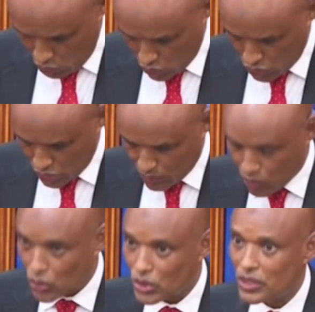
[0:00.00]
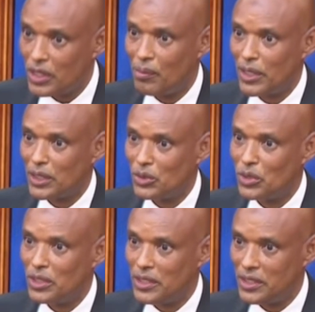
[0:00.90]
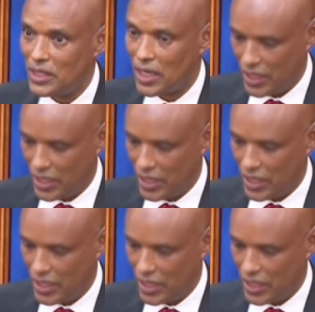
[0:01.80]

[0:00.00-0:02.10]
to report the matter to the DCI,